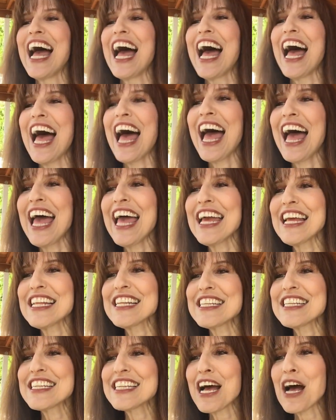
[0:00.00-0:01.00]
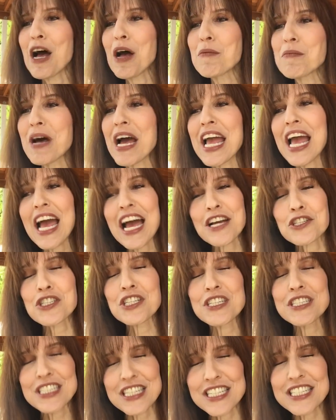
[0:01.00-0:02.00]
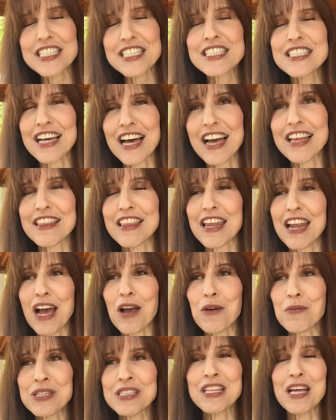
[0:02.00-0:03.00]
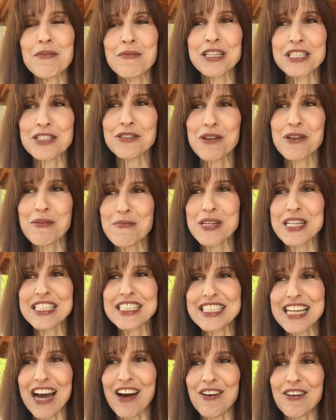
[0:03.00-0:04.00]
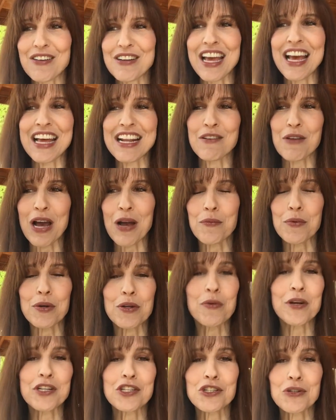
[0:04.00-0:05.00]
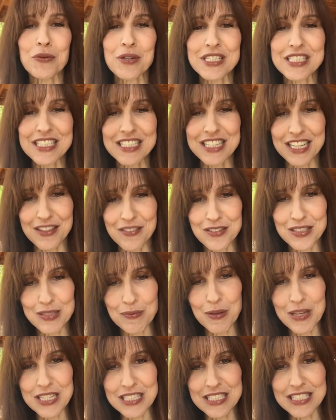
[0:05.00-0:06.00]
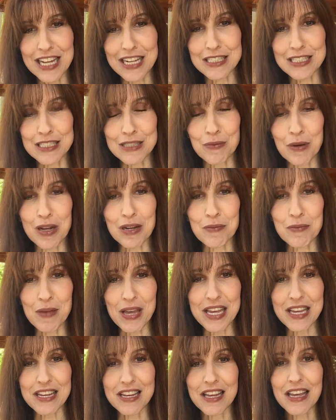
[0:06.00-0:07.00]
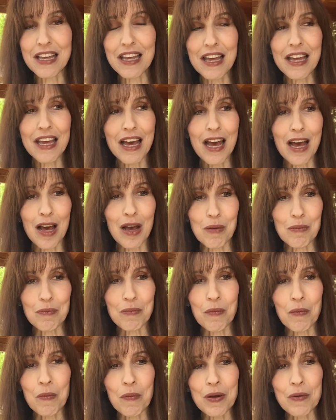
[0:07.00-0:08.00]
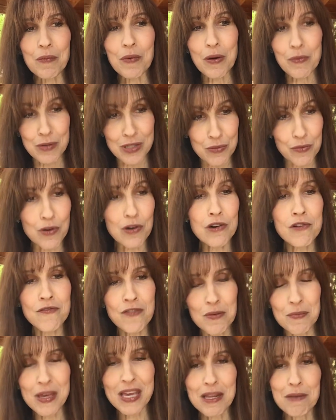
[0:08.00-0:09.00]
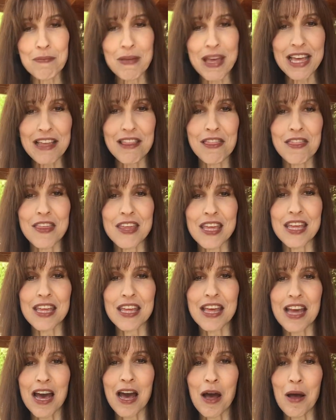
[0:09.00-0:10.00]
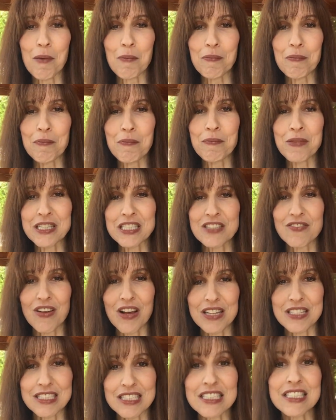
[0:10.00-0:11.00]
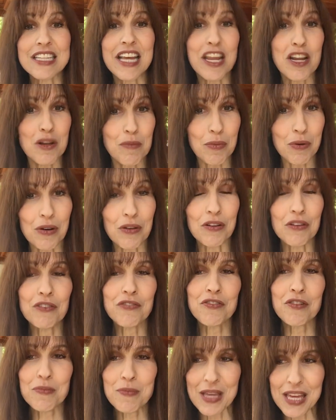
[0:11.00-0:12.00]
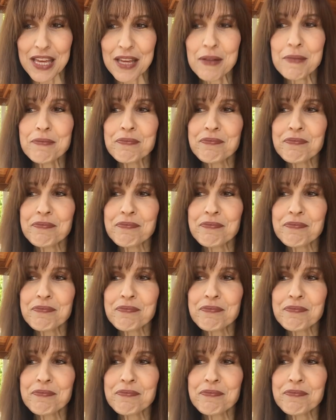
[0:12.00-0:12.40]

And I actually did decide that I would let my string beans out and I would wear short sleeves, because that's what made what would work for me and make the mitzvah sustainable for me.